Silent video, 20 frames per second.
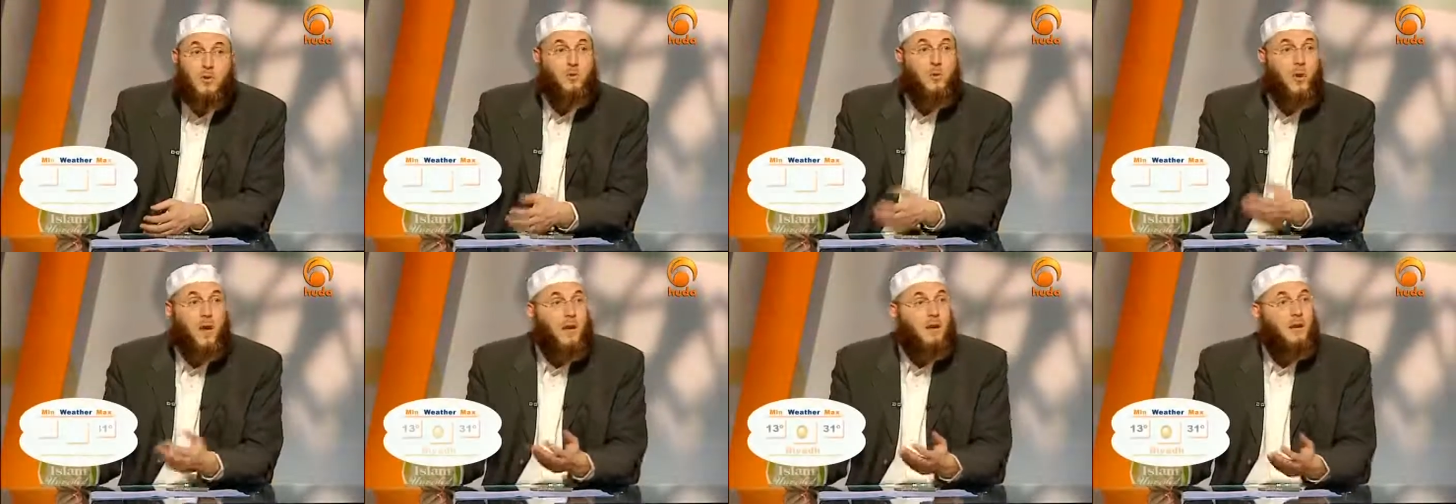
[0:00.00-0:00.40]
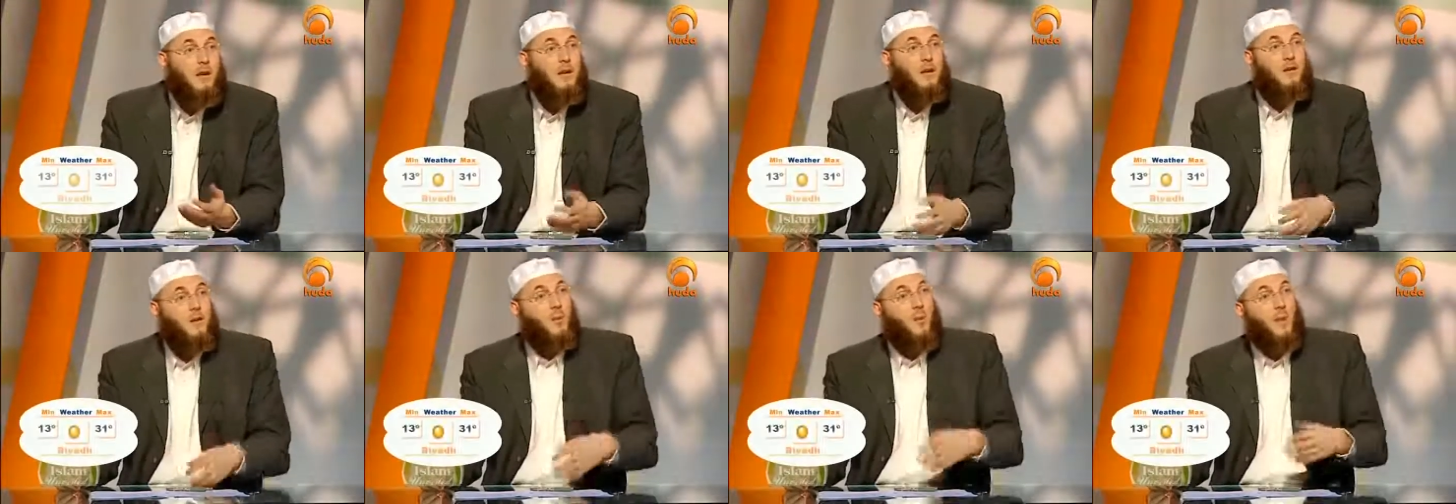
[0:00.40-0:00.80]
We're
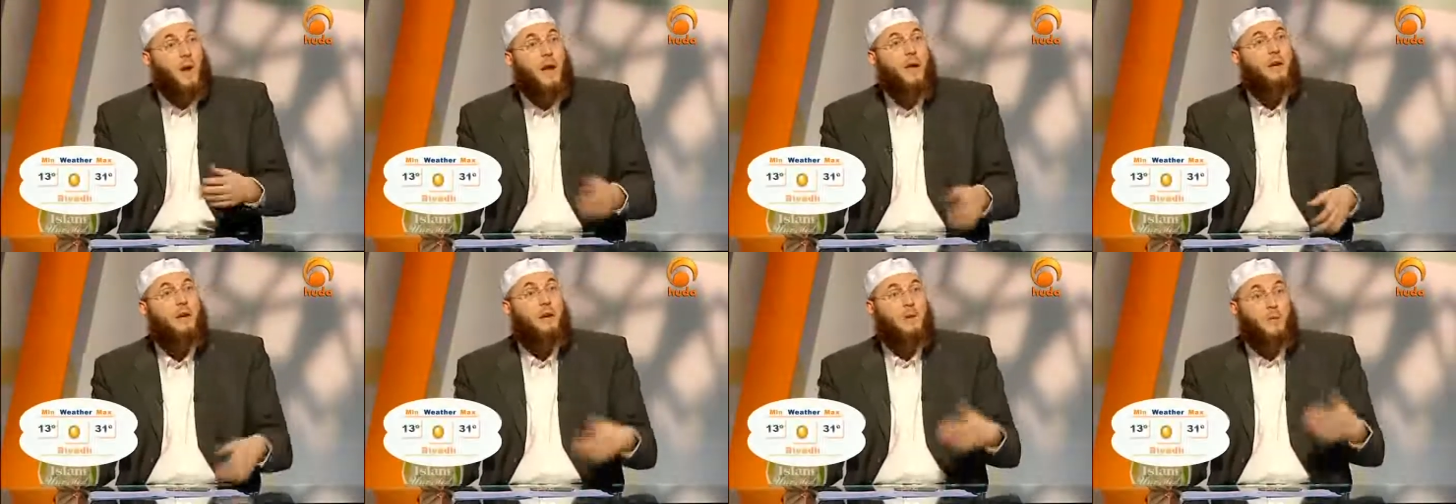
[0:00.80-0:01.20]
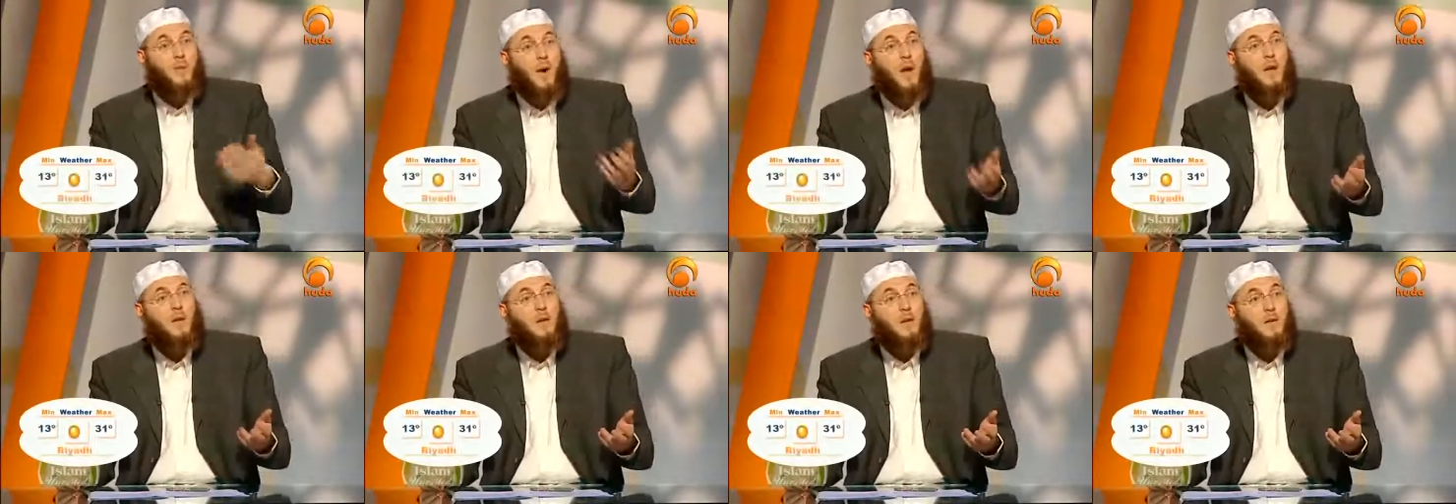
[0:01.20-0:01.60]
waiting, waiting,
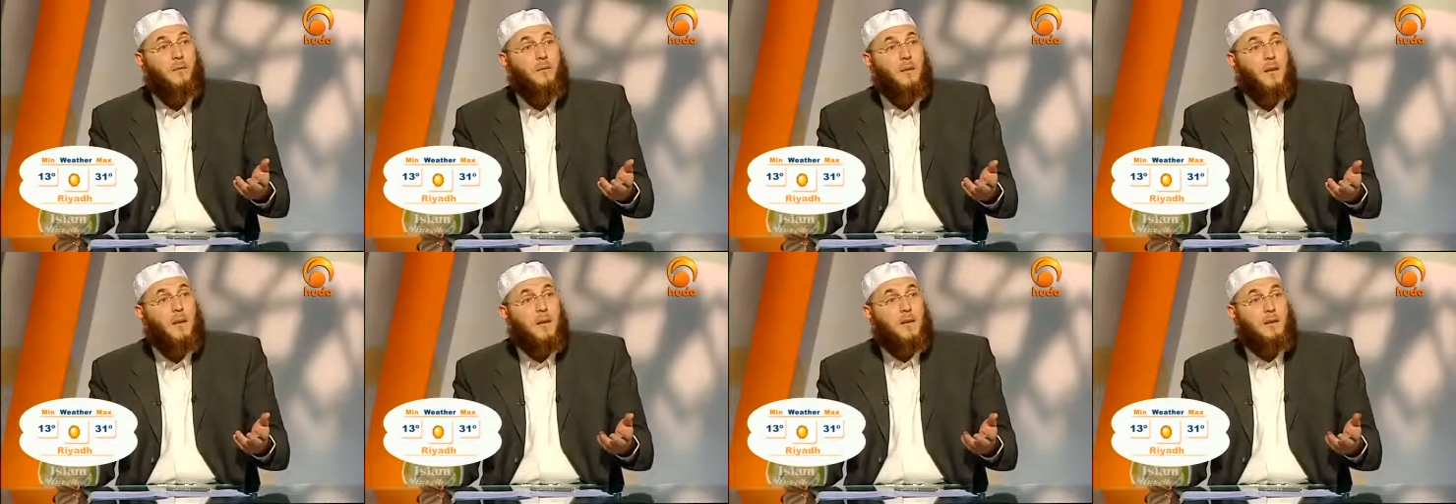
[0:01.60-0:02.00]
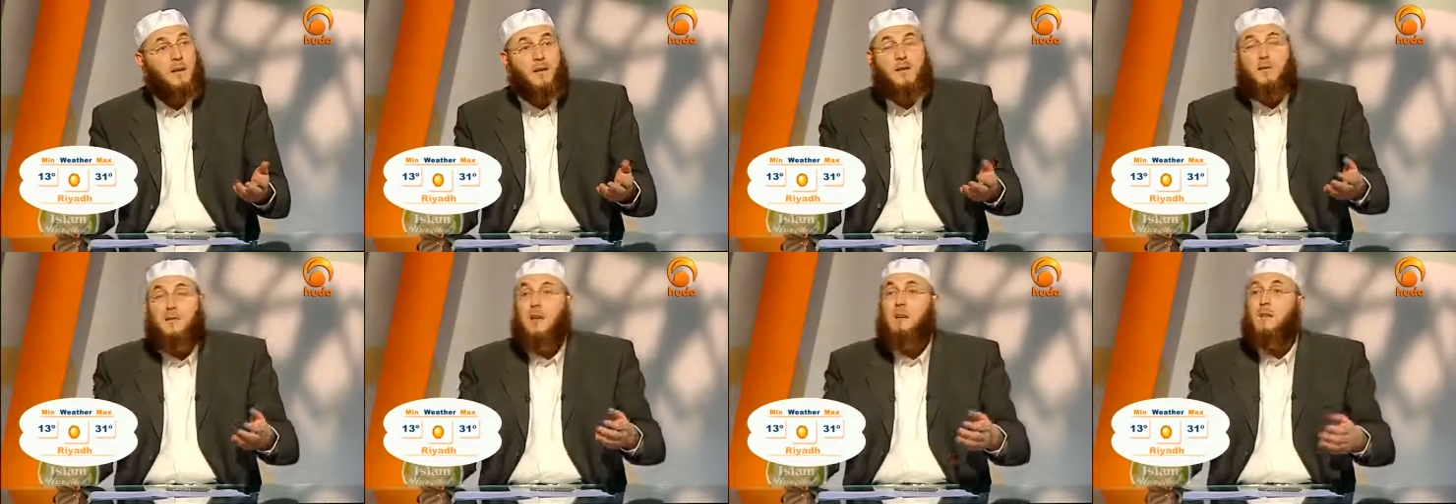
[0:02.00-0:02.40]
waiting.
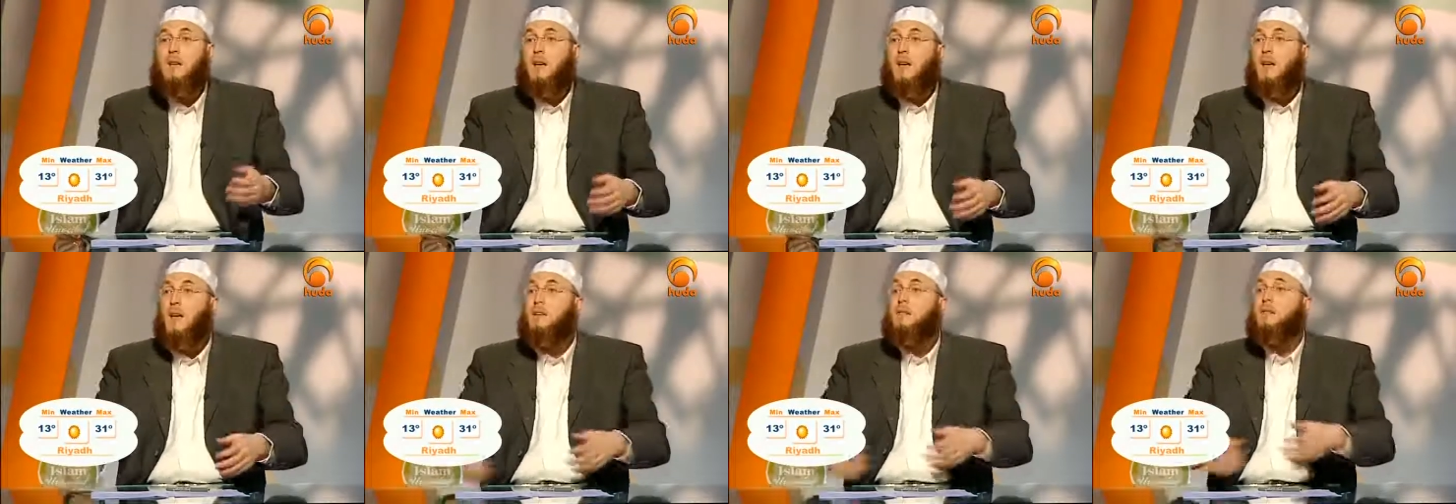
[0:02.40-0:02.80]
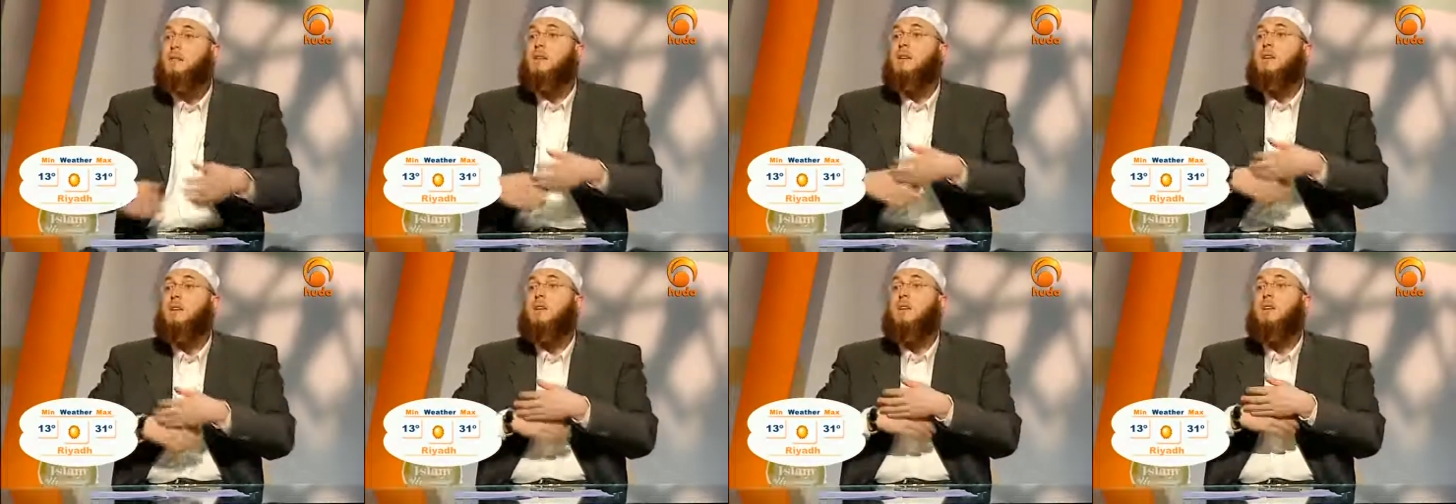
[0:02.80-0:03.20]
That's not the
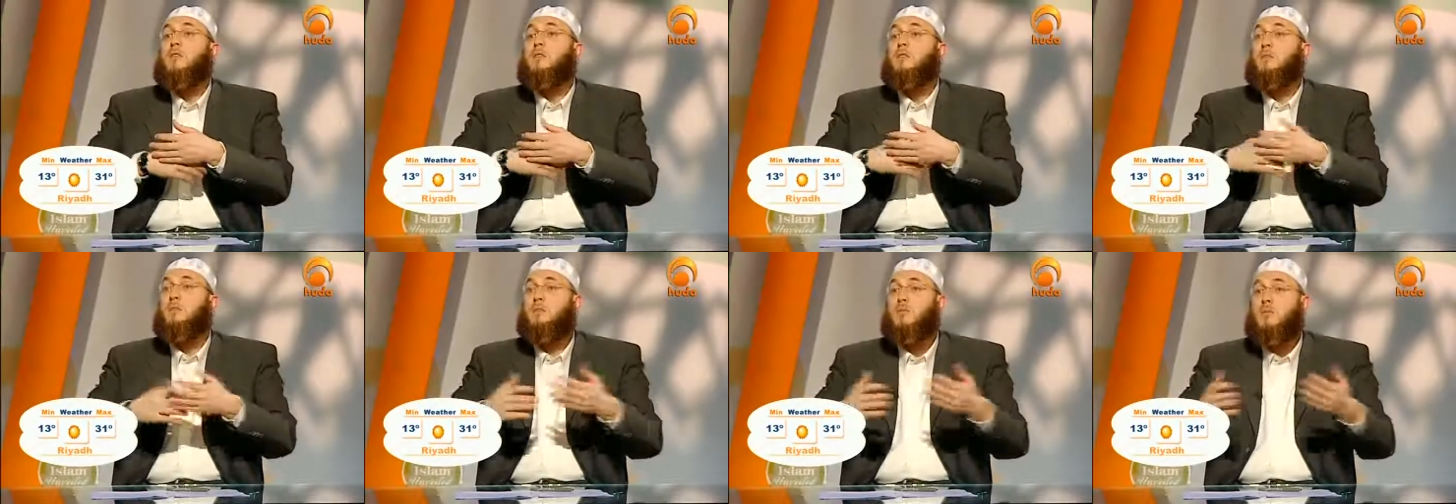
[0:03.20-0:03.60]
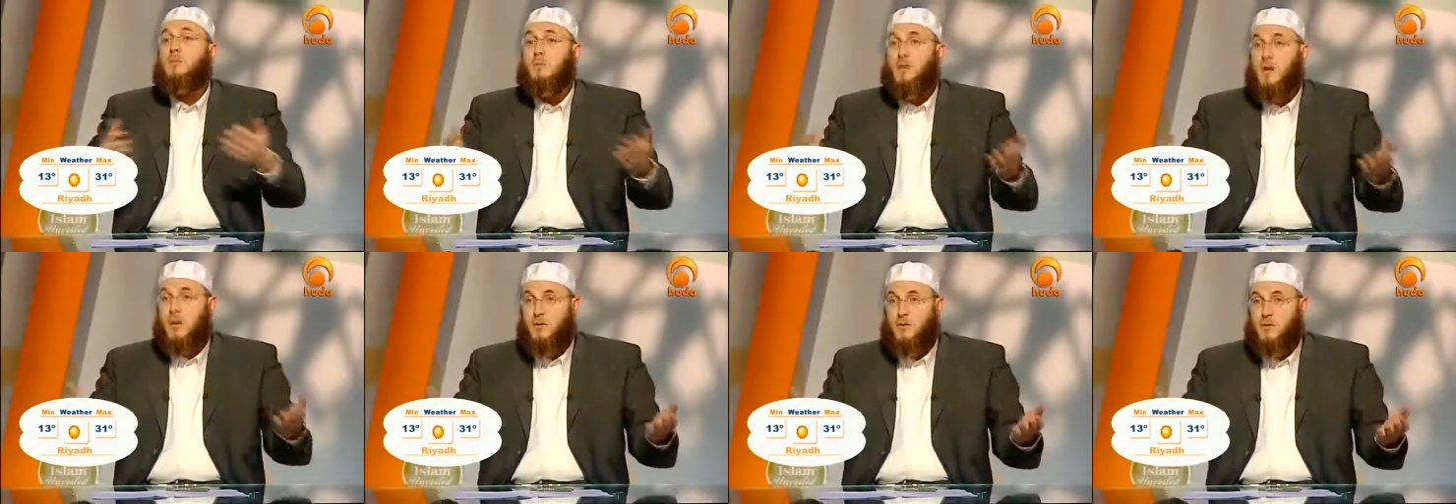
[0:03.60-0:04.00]
case in any of the
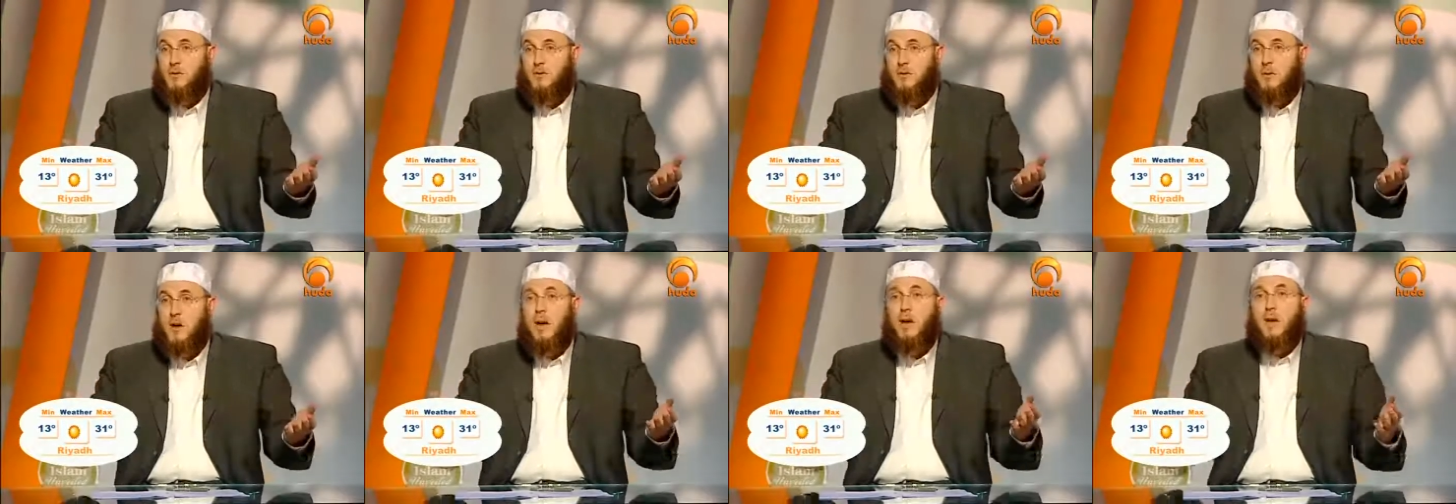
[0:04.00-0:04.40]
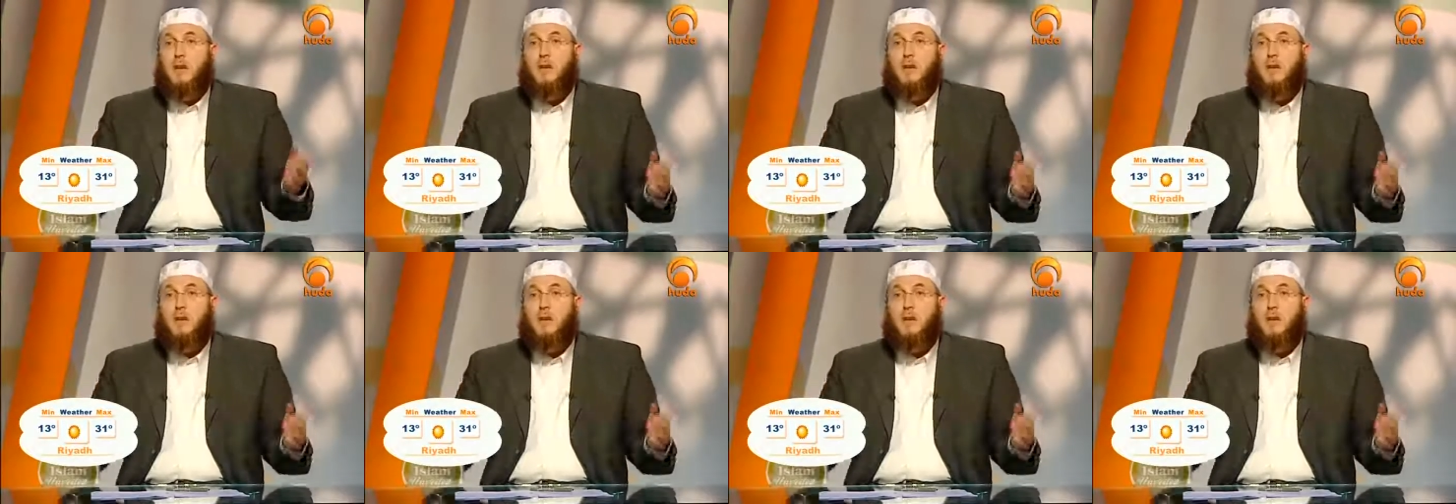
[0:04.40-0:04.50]
Muslim countries.